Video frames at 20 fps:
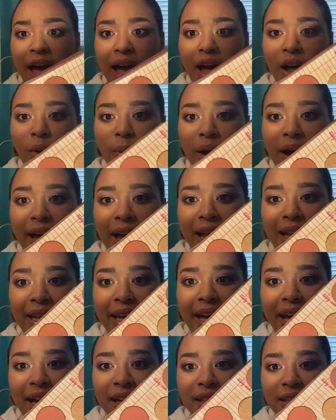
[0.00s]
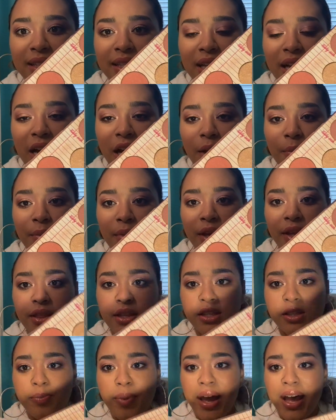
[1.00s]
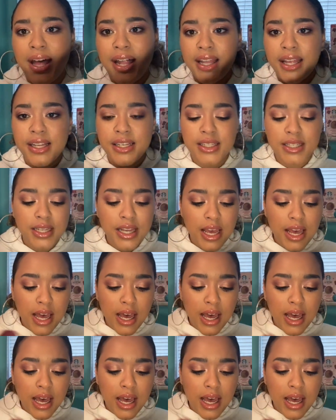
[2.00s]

LYLAS, in this palette.